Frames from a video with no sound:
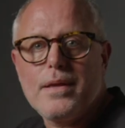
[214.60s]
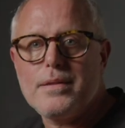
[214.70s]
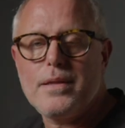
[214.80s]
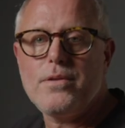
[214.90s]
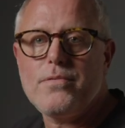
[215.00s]

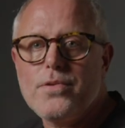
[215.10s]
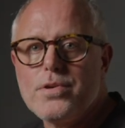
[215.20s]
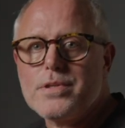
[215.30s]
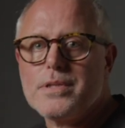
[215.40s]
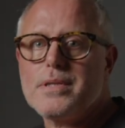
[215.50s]
The new
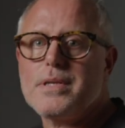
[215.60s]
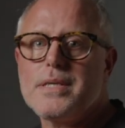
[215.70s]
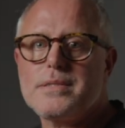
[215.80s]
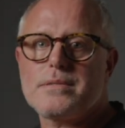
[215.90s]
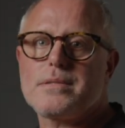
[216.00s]
version
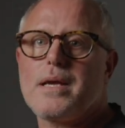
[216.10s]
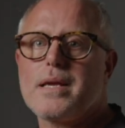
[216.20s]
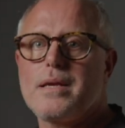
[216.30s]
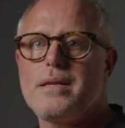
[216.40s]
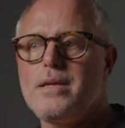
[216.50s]
is
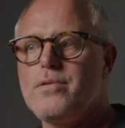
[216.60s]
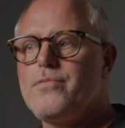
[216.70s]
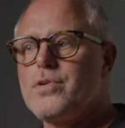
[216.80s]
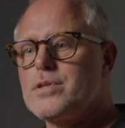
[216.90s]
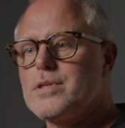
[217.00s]
like a new
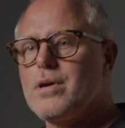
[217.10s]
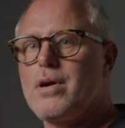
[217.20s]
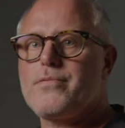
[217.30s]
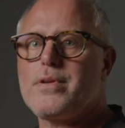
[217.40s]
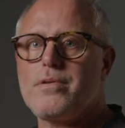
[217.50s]
version
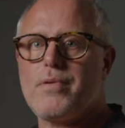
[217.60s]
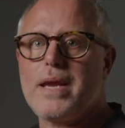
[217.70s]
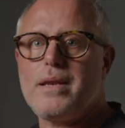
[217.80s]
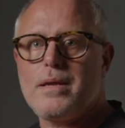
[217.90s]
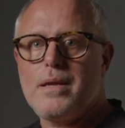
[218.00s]
of the
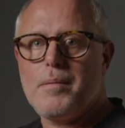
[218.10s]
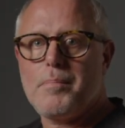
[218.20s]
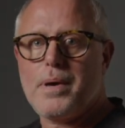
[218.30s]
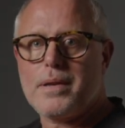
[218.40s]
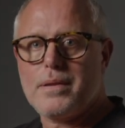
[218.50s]
grade,
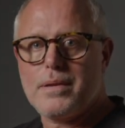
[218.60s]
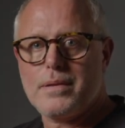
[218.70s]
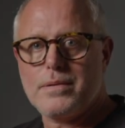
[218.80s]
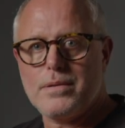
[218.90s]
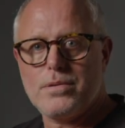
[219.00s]
but
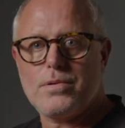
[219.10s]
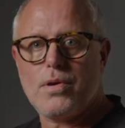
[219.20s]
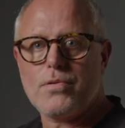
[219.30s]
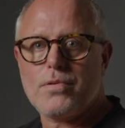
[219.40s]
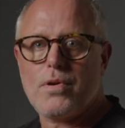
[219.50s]
you
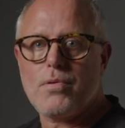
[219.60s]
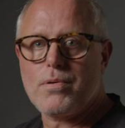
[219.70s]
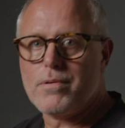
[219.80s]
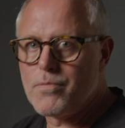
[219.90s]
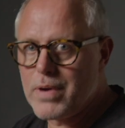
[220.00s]
don't throw
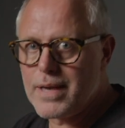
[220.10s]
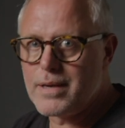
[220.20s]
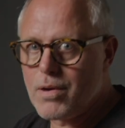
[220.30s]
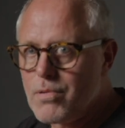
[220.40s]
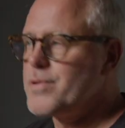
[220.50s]
away
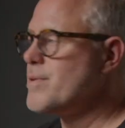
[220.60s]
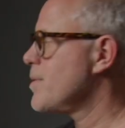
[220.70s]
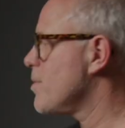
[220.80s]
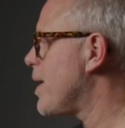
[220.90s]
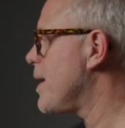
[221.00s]
the old
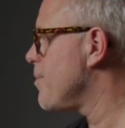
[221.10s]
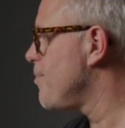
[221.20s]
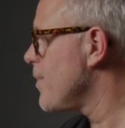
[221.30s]
grade.